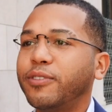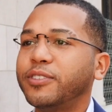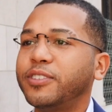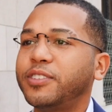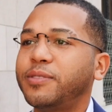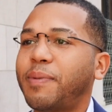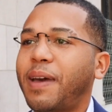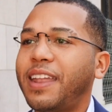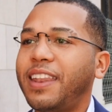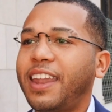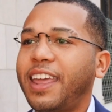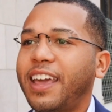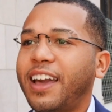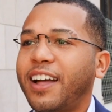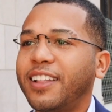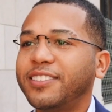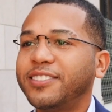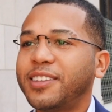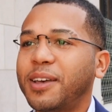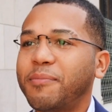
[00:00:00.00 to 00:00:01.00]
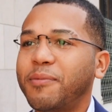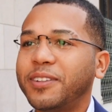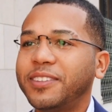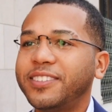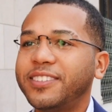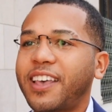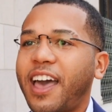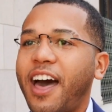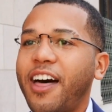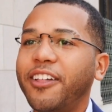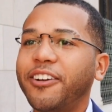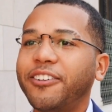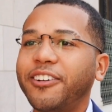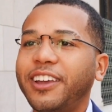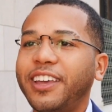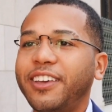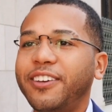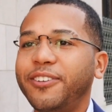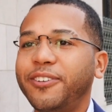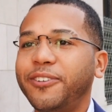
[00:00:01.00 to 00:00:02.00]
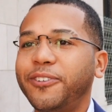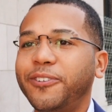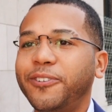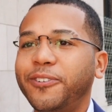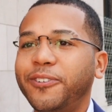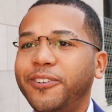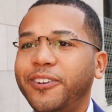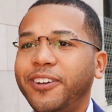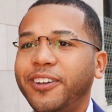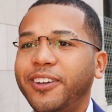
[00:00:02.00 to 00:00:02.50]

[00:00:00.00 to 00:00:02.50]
spending on someone's salary who,